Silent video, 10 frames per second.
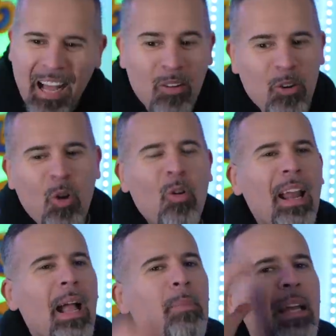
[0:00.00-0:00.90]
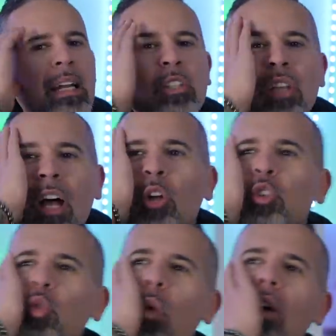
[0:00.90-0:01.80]
I don't know. Like, I'm getting
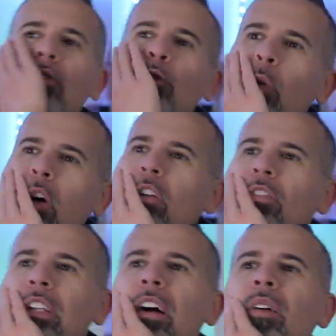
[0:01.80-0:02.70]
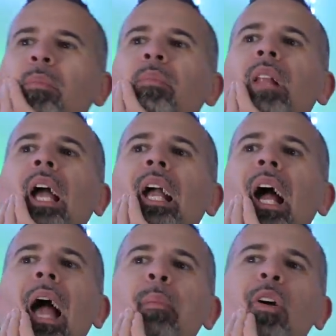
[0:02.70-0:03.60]
L12-12. Now I'm like
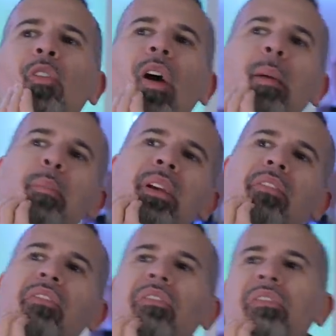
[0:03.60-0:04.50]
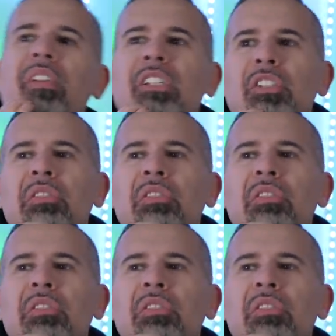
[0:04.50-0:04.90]
Abercrombie, Fitch,